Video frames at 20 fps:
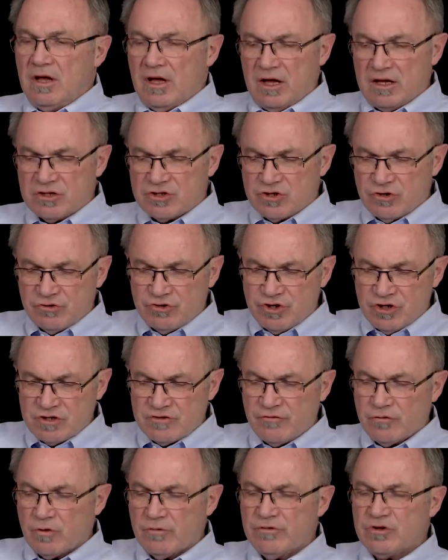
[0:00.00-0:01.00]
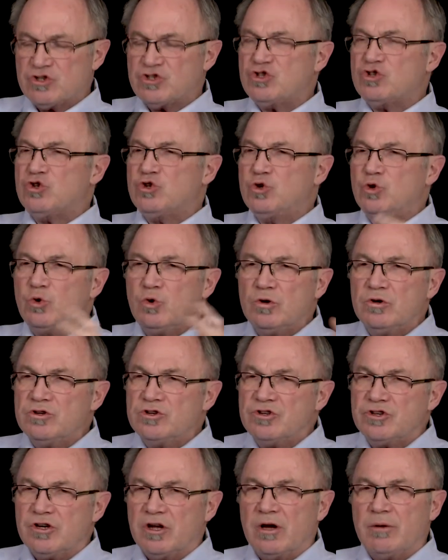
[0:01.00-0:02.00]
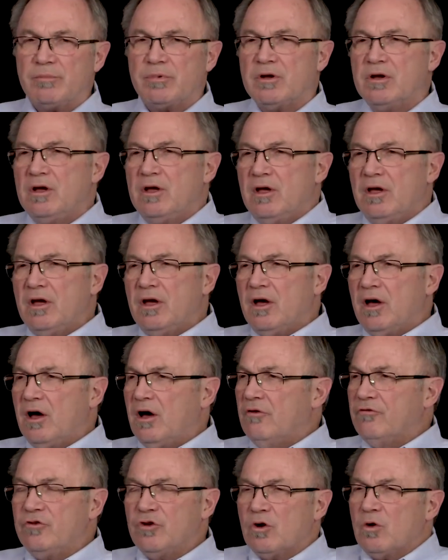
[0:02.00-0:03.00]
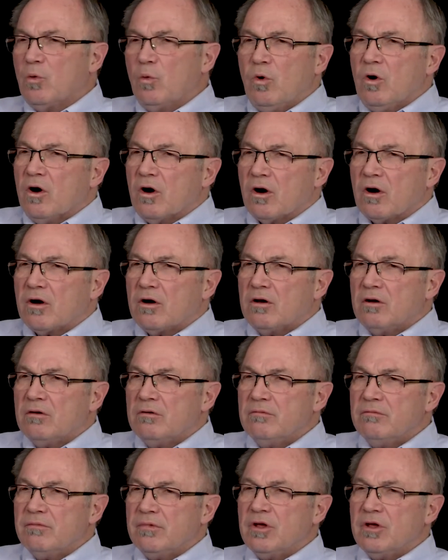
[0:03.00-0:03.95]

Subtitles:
And so just for the stewardship of your work,